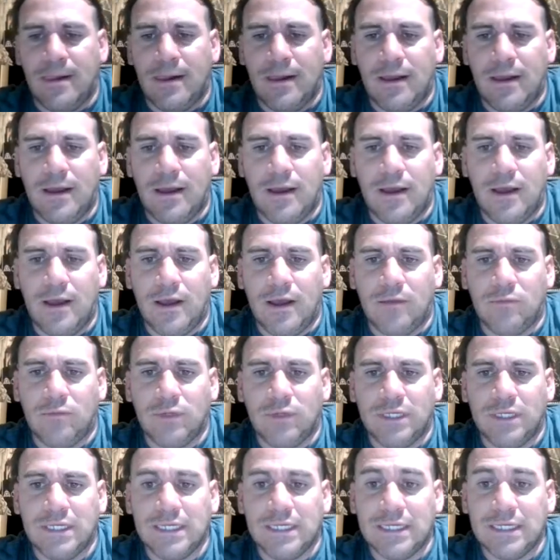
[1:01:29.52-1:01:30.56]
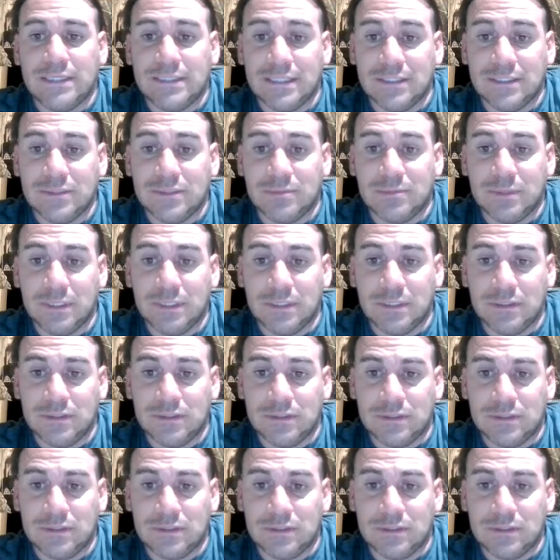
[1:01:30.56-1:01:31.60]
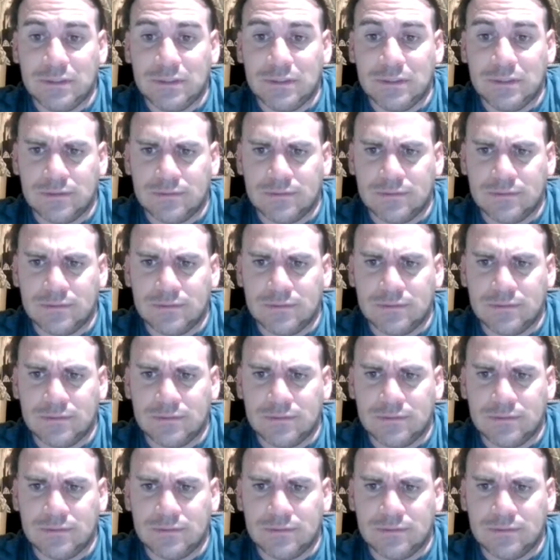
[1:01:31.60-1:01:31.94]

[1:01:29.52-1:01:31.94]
We can get this piece,